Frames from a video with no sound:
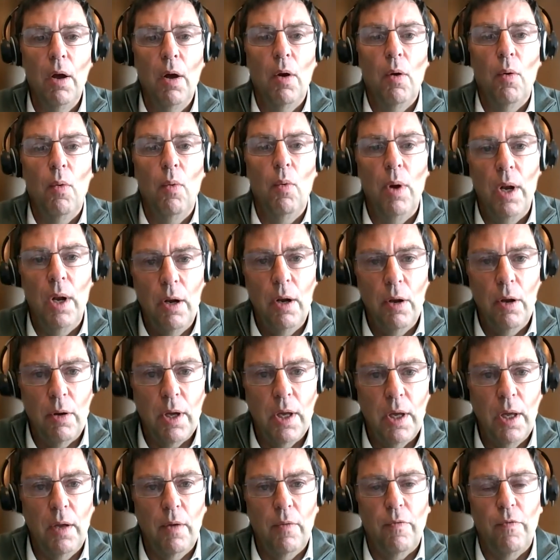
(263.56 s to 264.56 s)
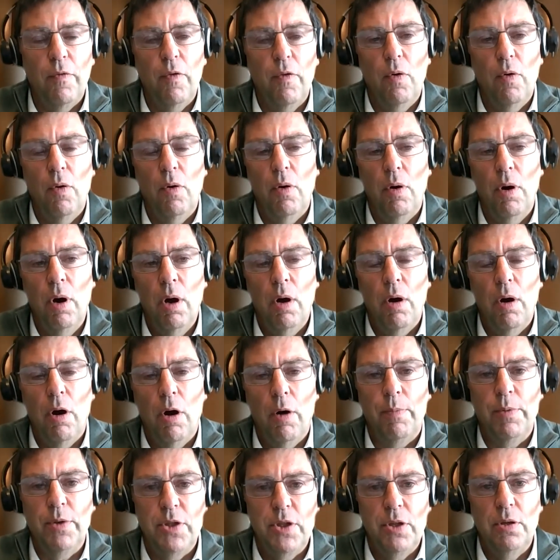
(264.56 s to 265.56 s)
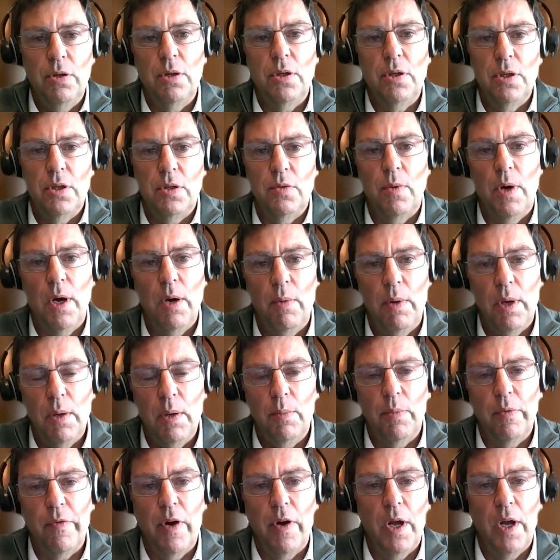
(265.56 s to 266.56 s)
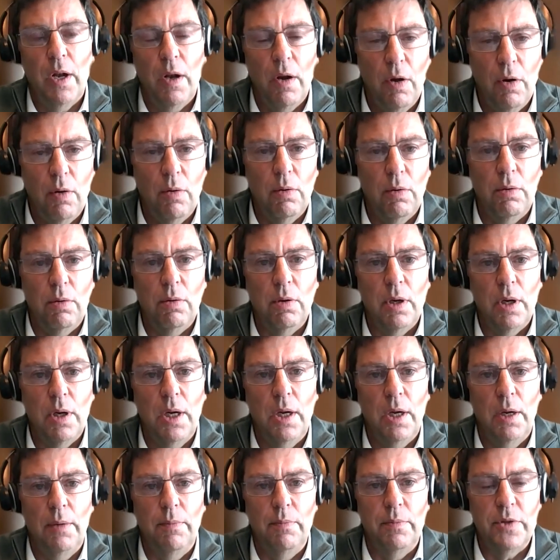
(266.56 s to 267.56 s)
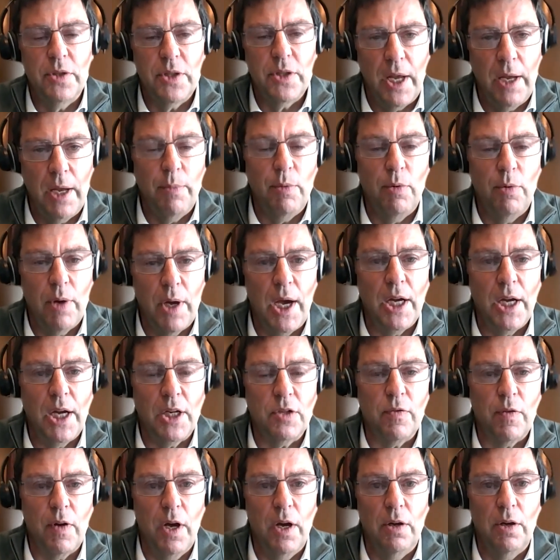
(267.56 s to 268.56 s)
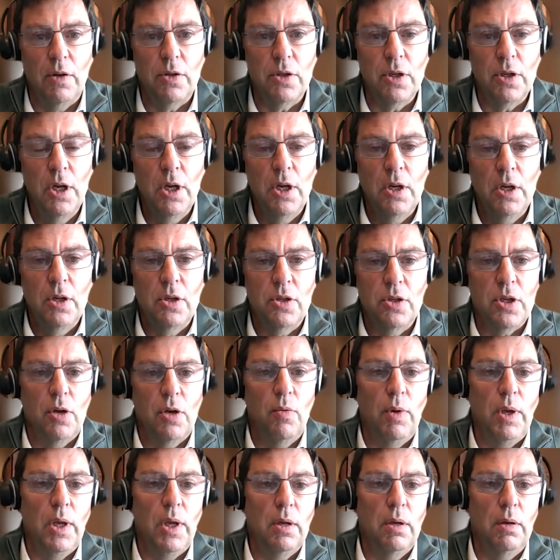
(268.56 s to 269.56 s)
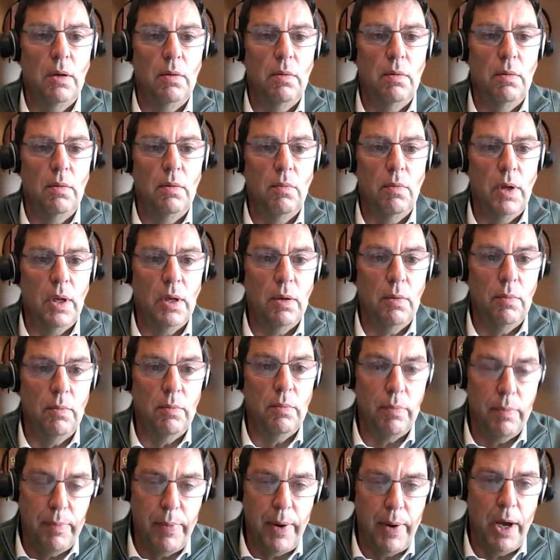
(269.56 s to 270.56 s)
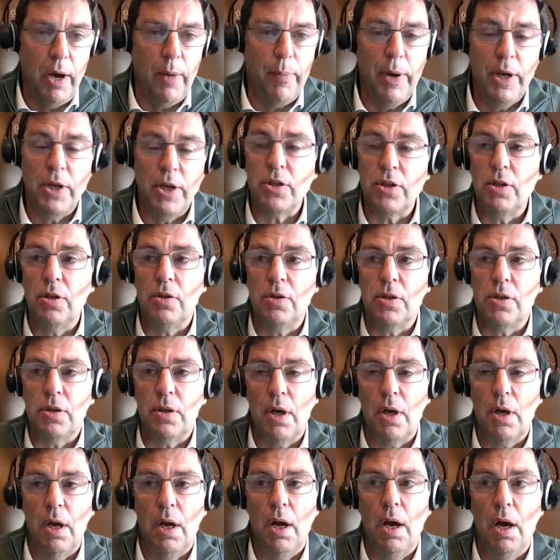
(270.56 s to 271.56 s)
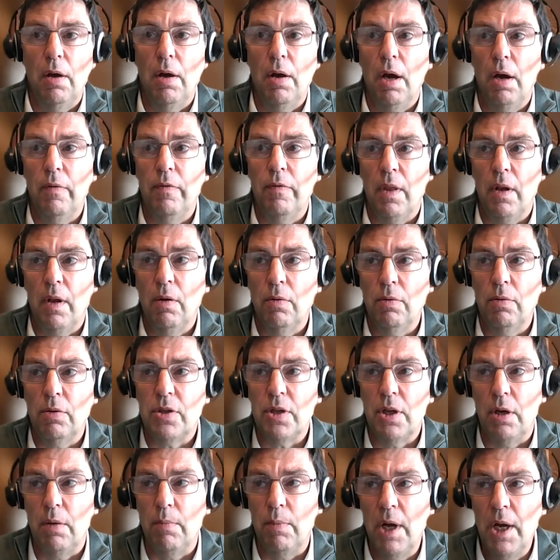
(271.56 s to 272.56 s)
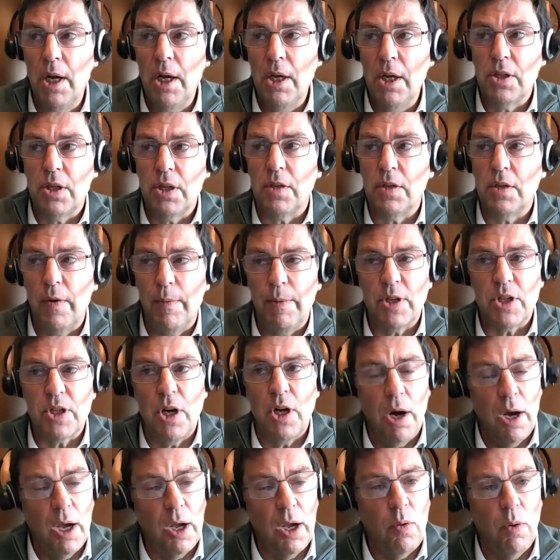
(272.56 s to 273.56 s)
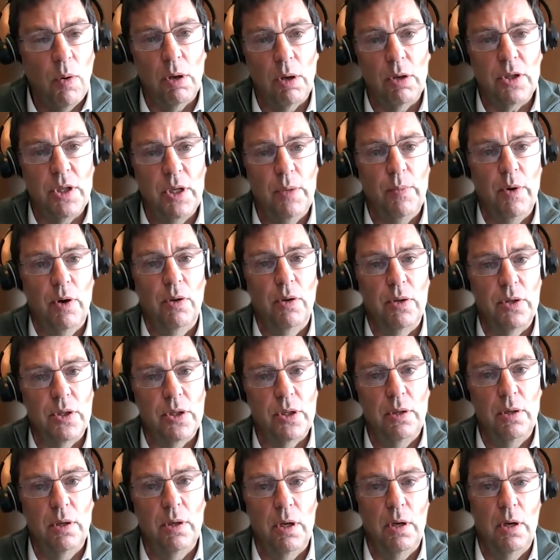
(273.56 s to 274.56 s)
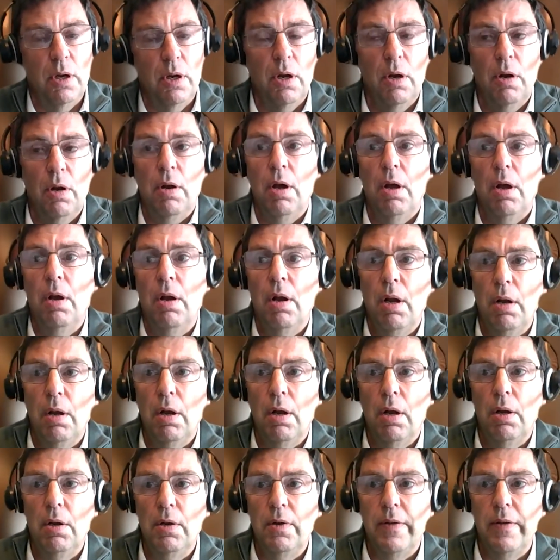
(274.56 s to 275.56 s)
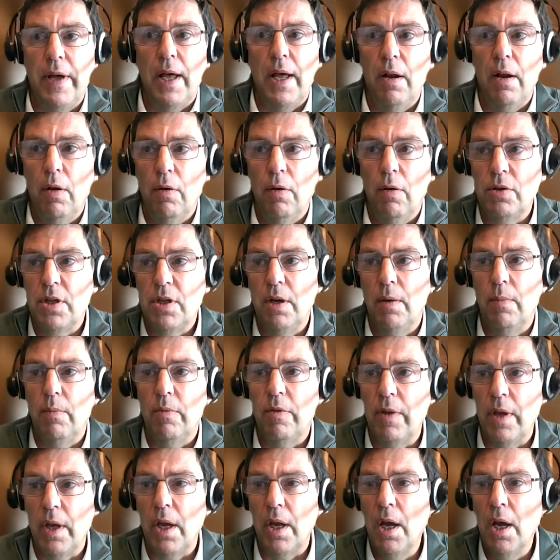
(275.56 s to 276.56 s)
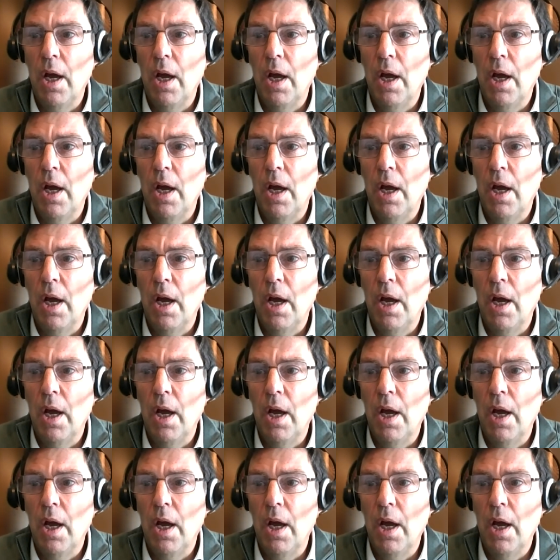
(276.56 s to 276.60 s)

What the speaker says: we're looking for opportunities where we can provide long, stable cash flows, so we can pay our pensioners over the long term. So it's very much high quality bonds and that long term thing.